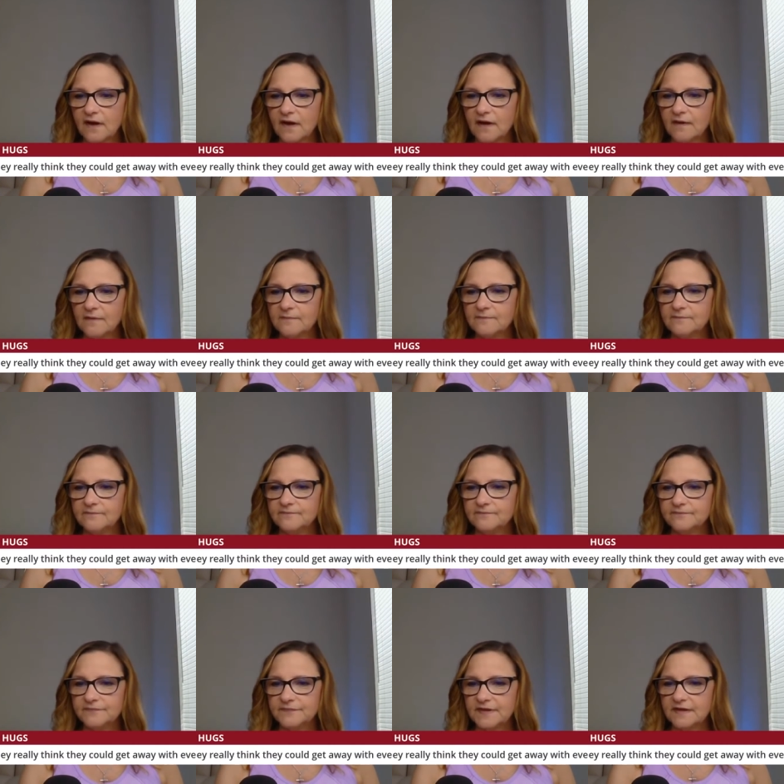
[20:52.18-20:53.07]

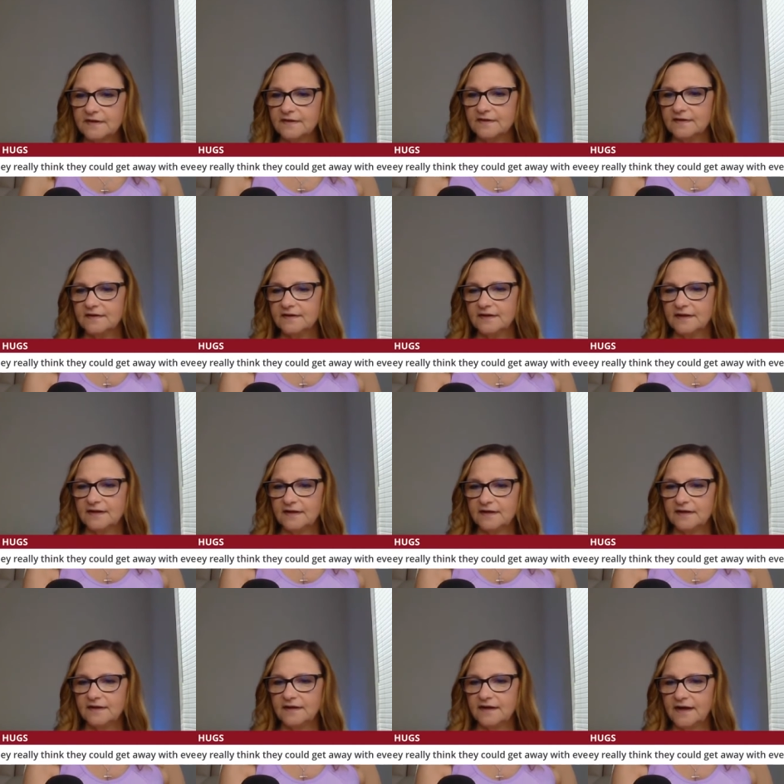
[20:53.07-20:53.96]

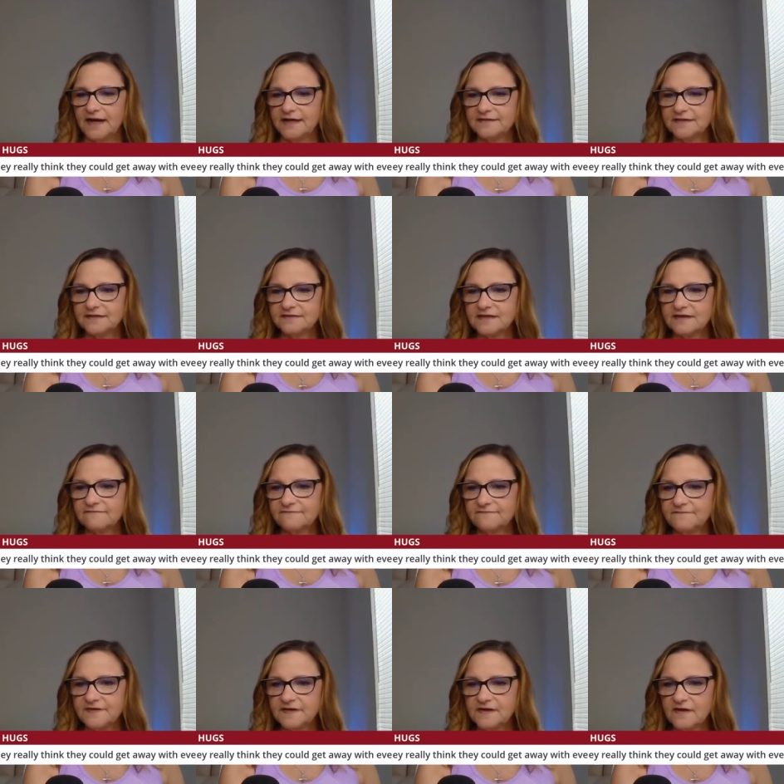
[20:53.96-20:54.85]
I think they
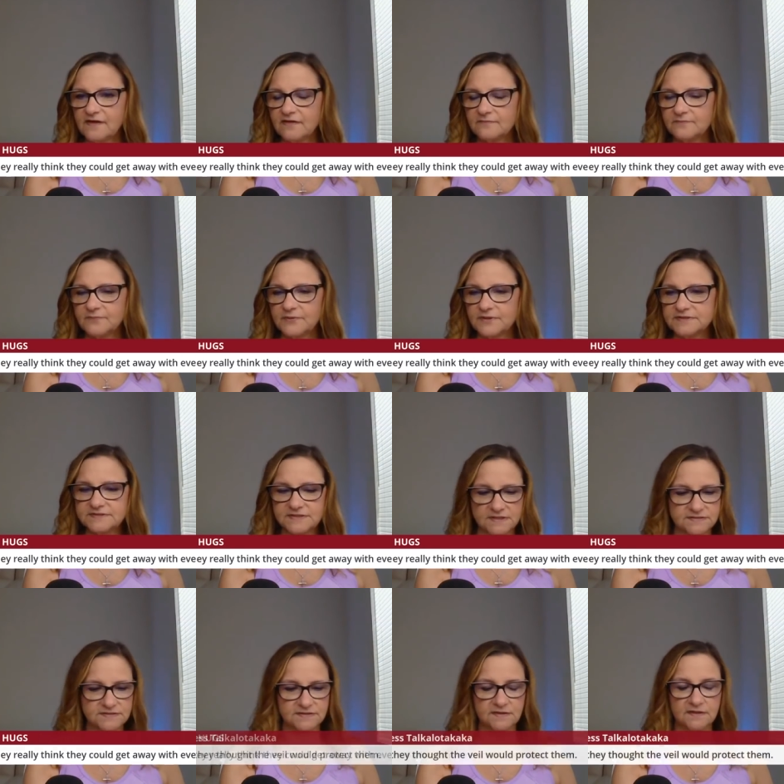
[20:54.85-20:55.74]
feel
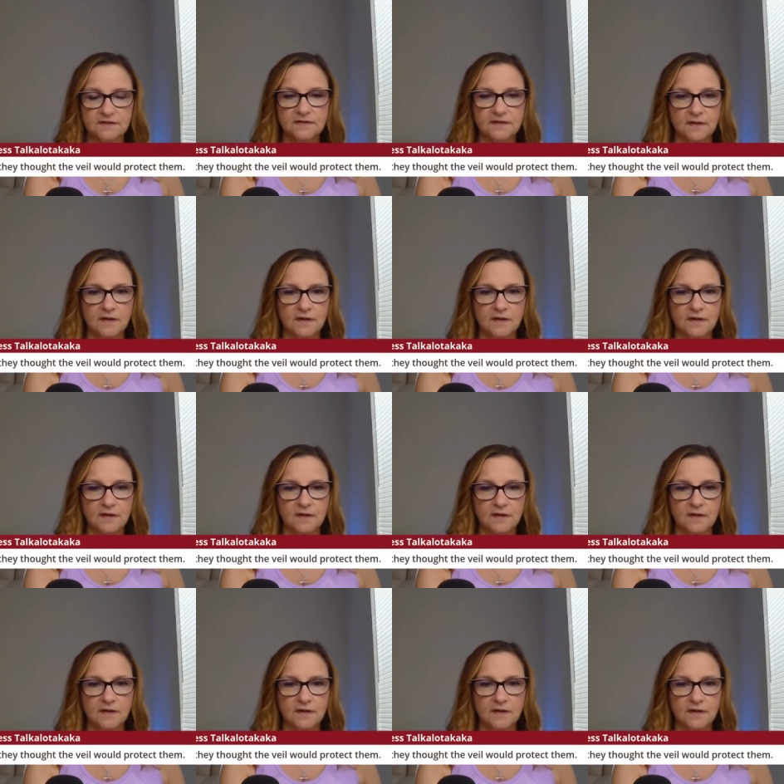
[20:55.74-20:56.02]
Princess.